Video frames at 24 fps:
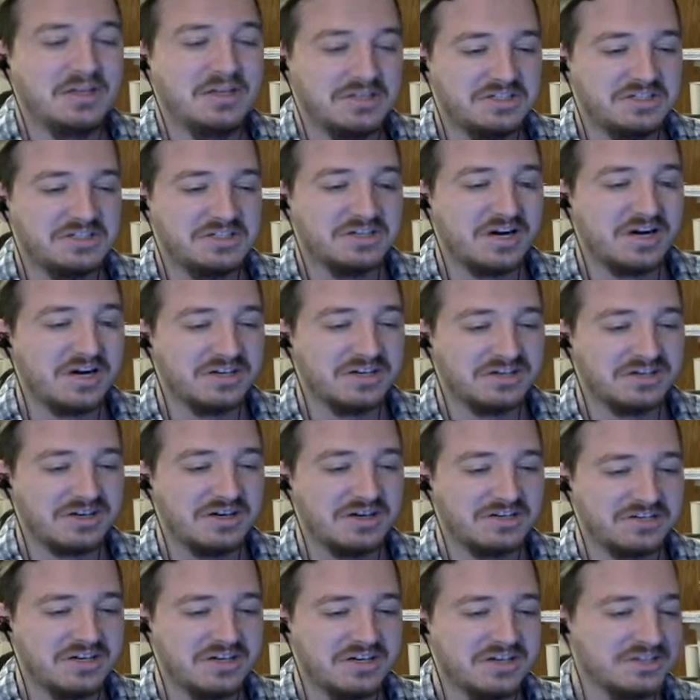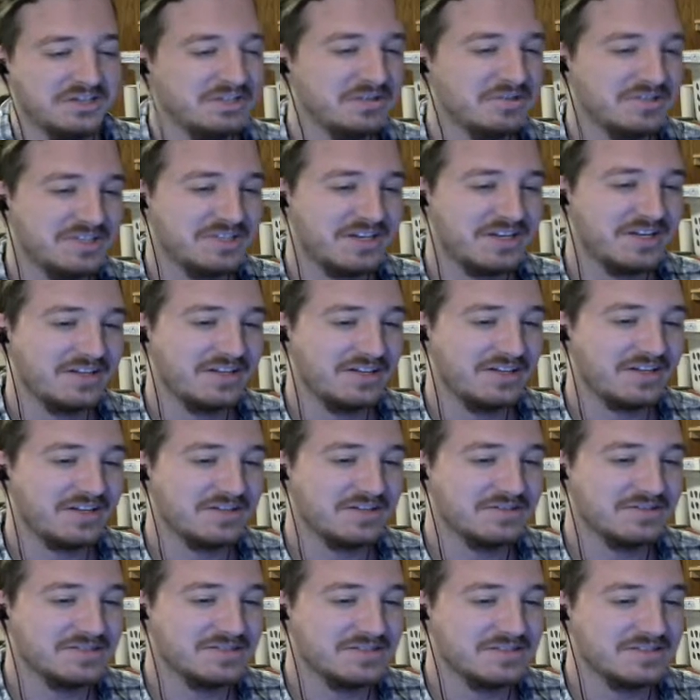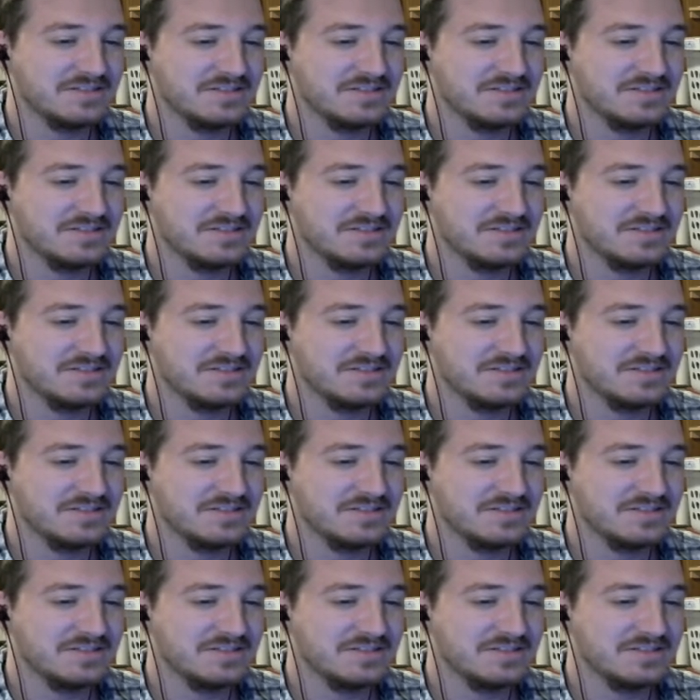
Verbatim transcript: dot dot dot. Do you say anything else?